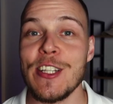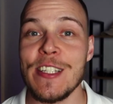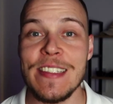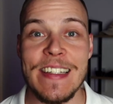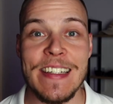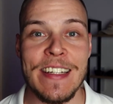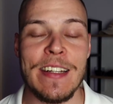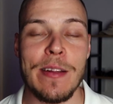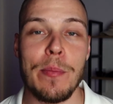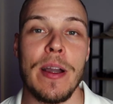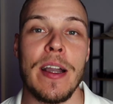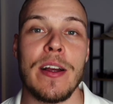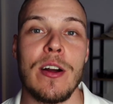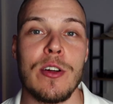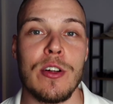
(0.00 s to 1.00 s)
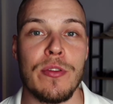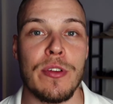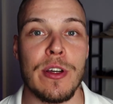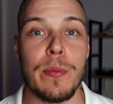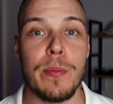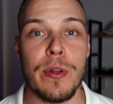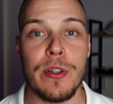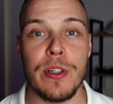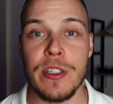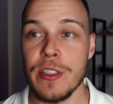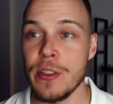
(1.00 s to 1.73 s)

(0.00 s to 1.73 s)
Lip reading: sitting in the background of your computers.